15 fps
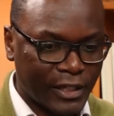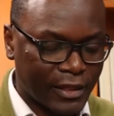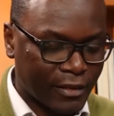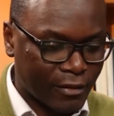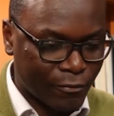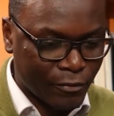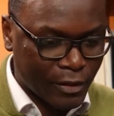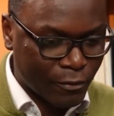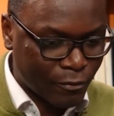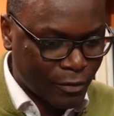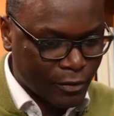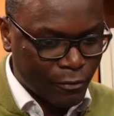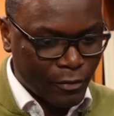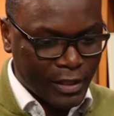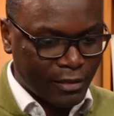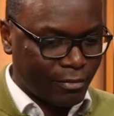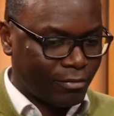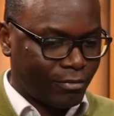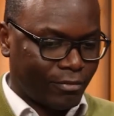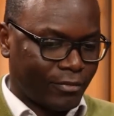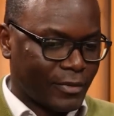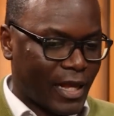and what
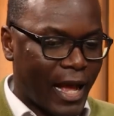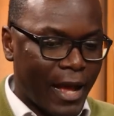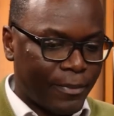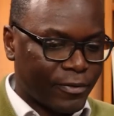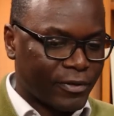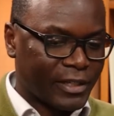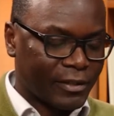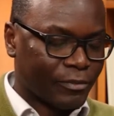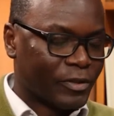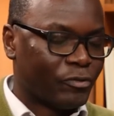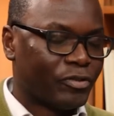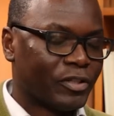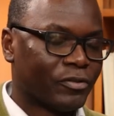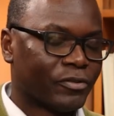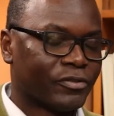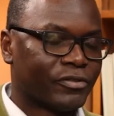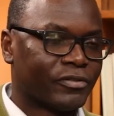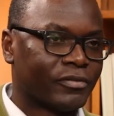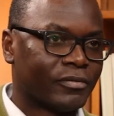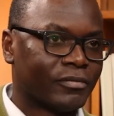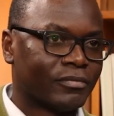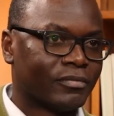happened in between those?